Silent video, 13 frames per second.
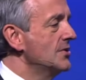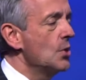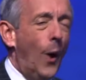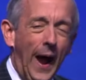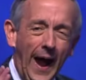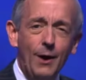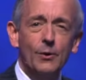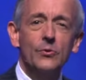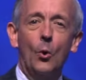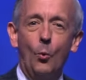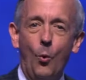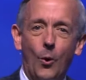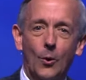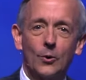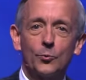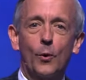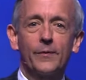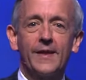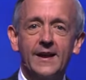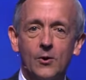So how in the world
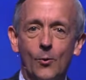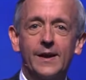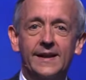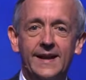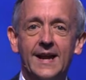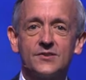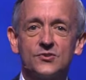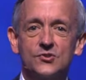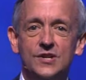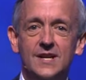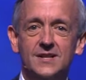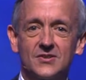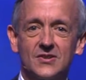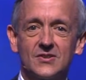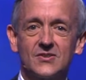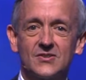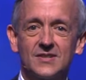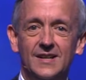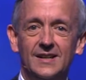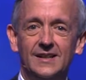were they going to catch
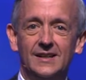Jesus?